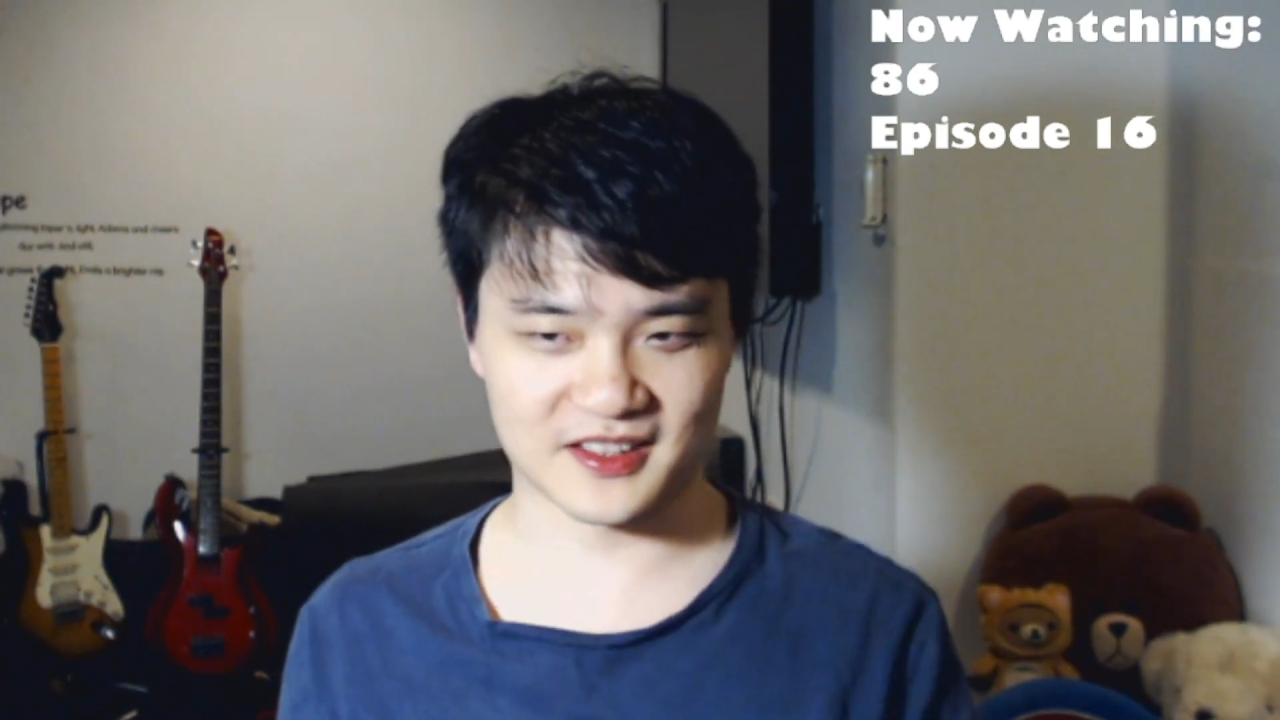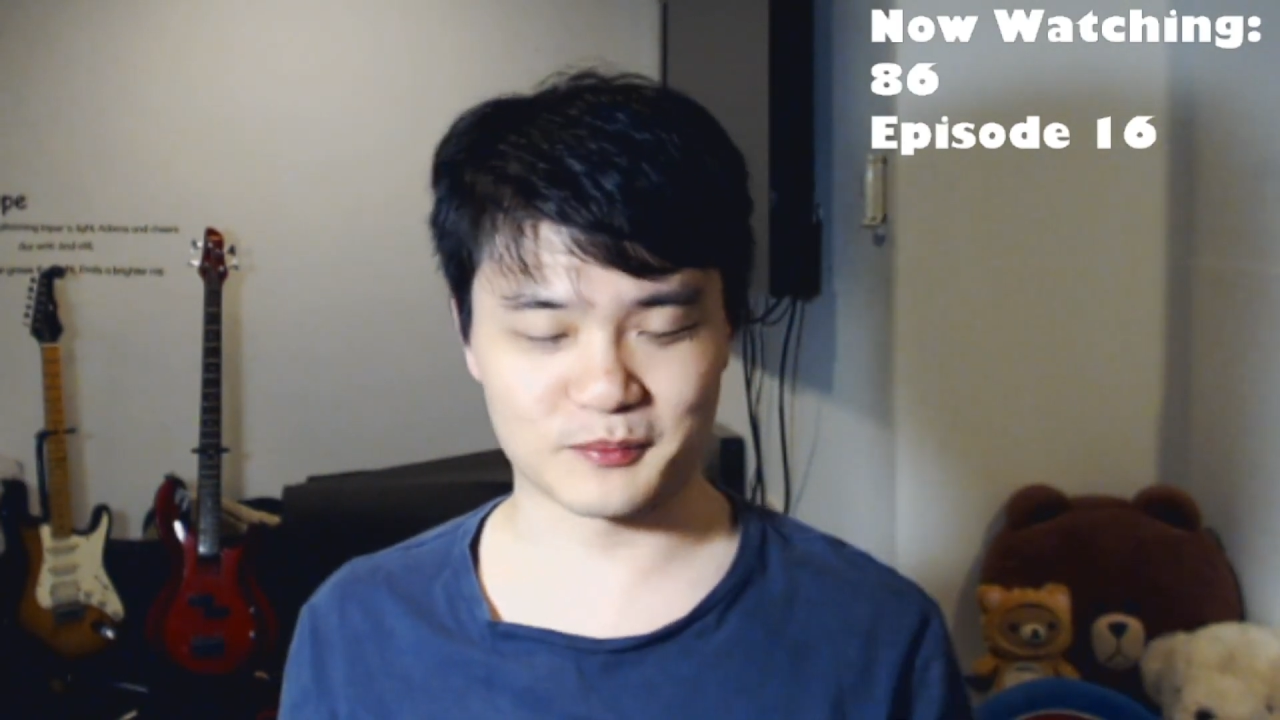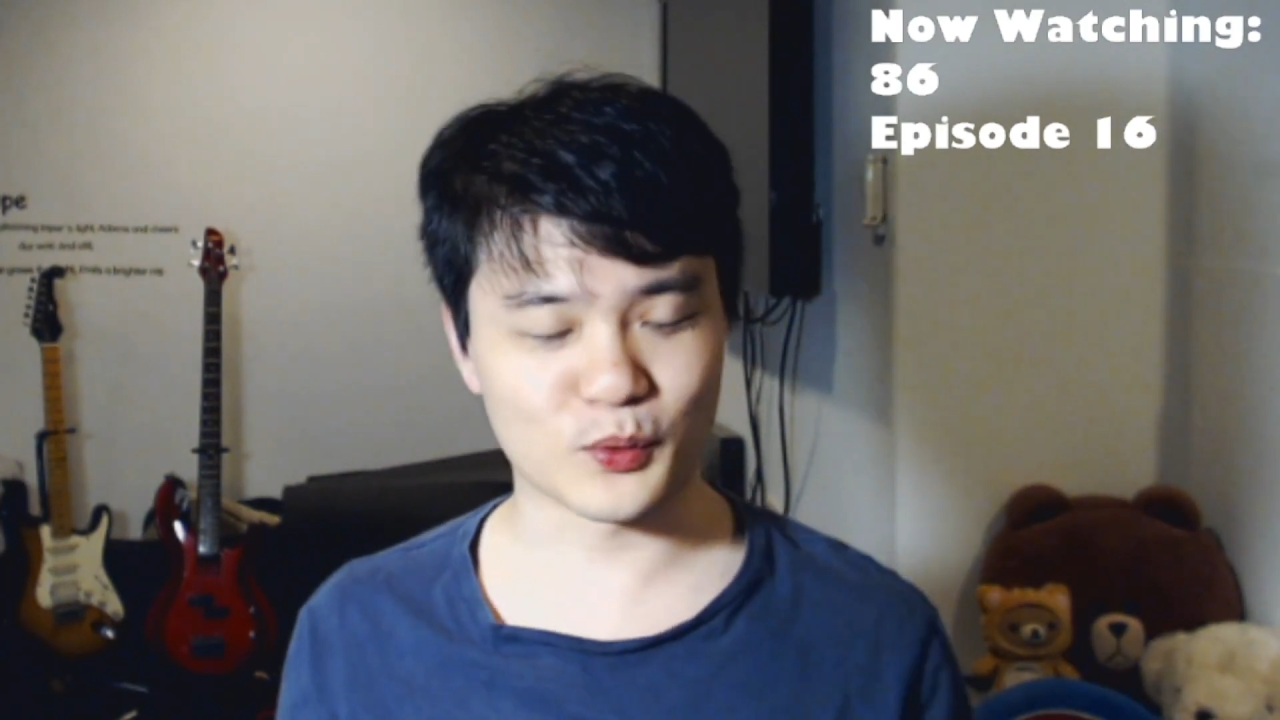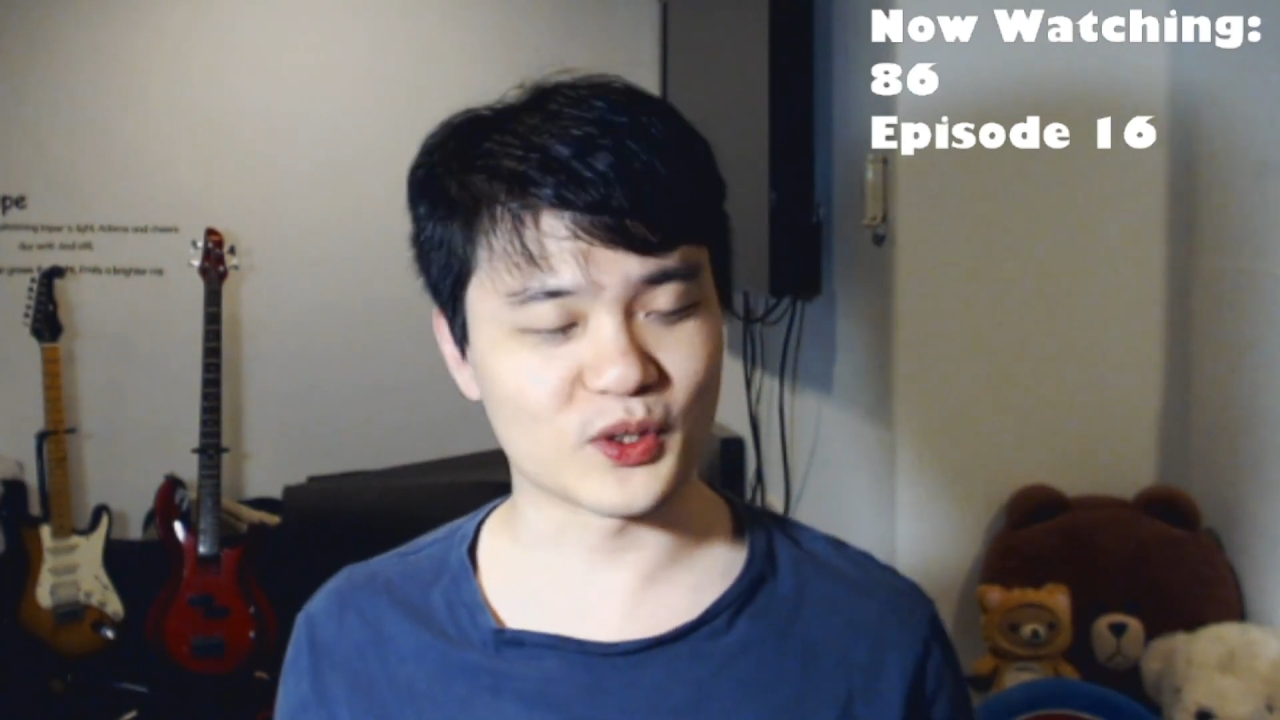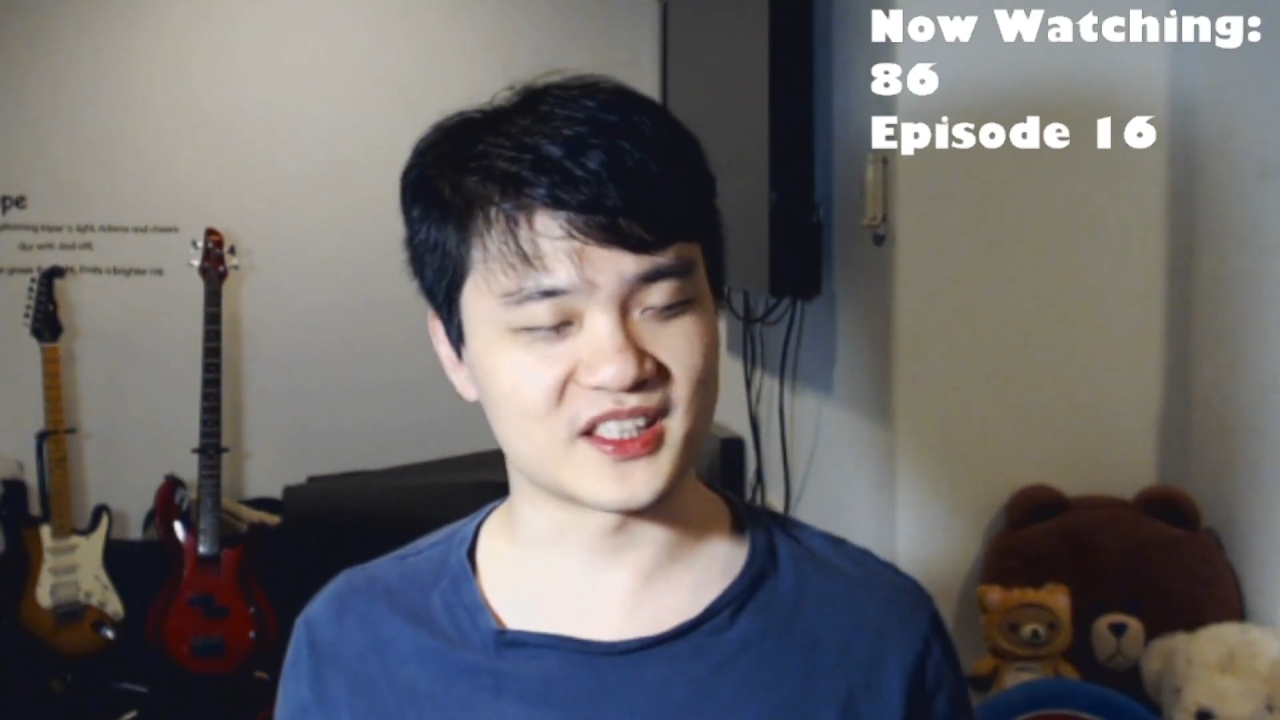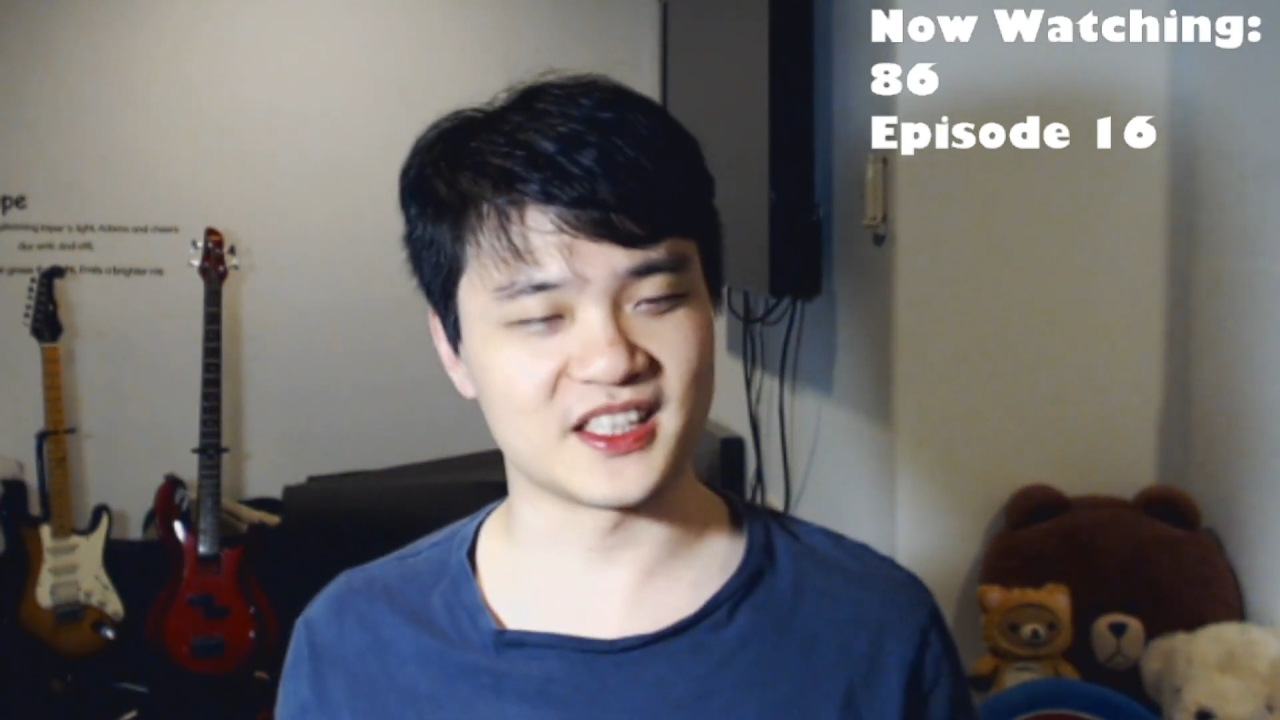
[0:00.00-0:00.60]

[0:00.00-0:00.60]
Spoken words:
an important